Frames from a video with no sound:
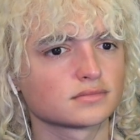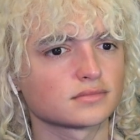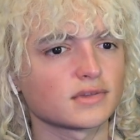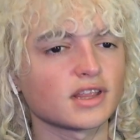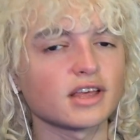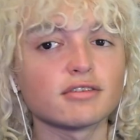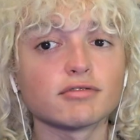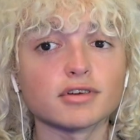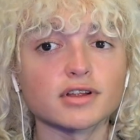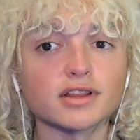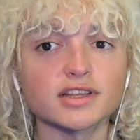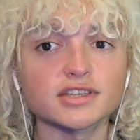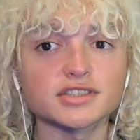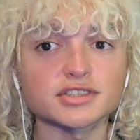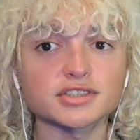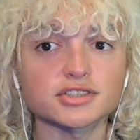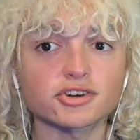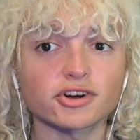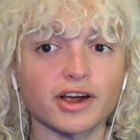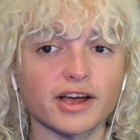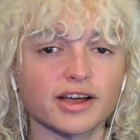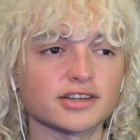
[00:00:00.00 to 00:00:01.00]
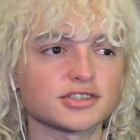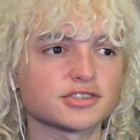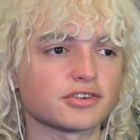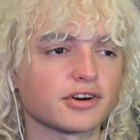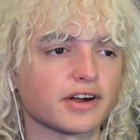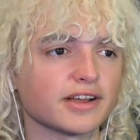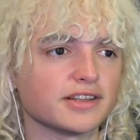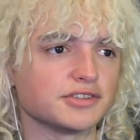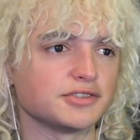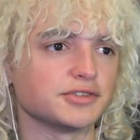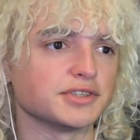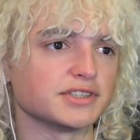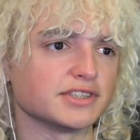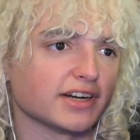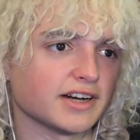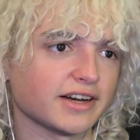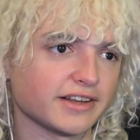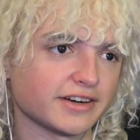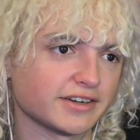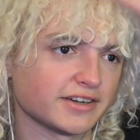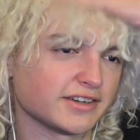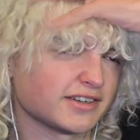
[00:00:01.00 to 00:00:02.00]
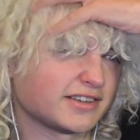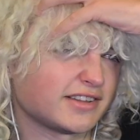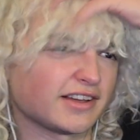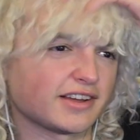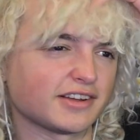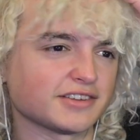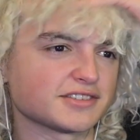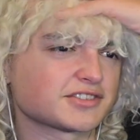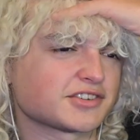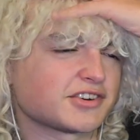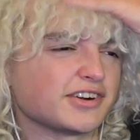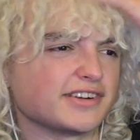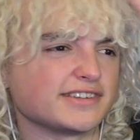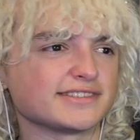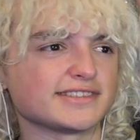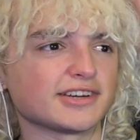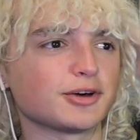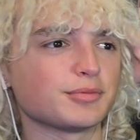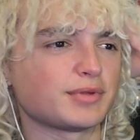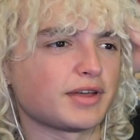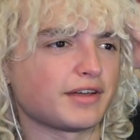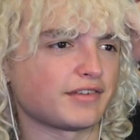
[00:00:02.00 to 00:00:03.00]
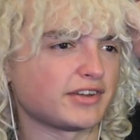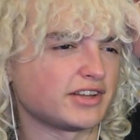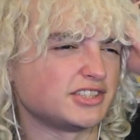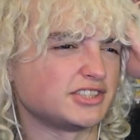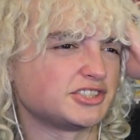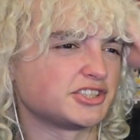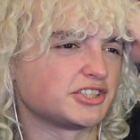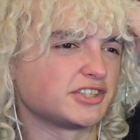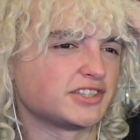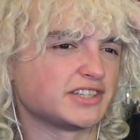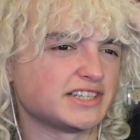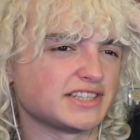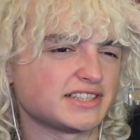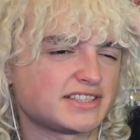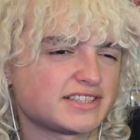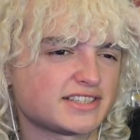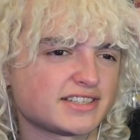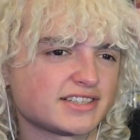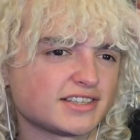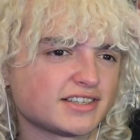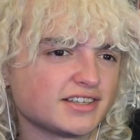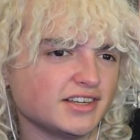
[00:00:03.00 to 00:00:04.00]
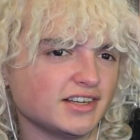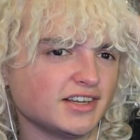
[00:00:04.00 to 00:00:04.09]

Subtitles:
They really just crashed right into a diner. That goes crazy. I hope they have insurance.